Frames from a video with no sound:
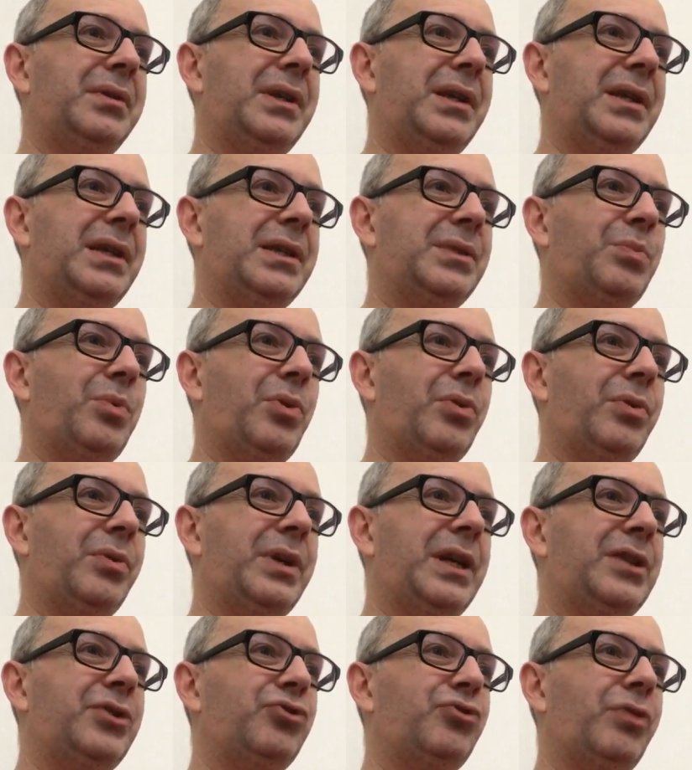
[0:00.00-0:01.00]
is what
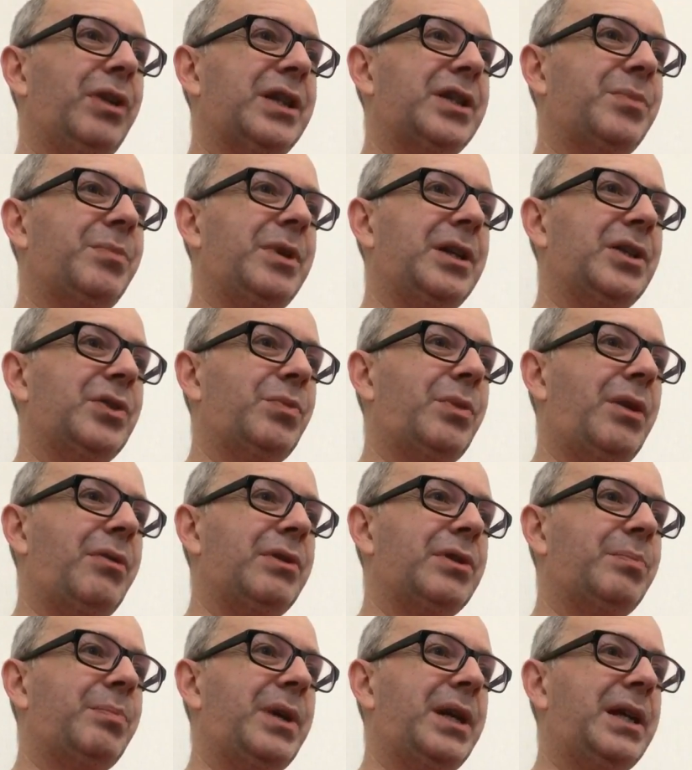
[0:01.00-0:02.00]
interests me as well,
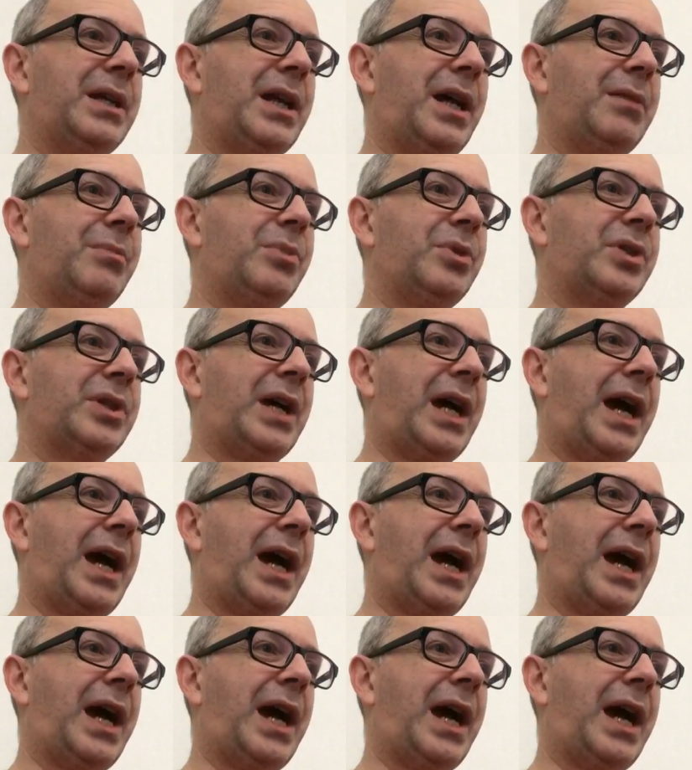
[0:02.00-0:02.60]
is being able to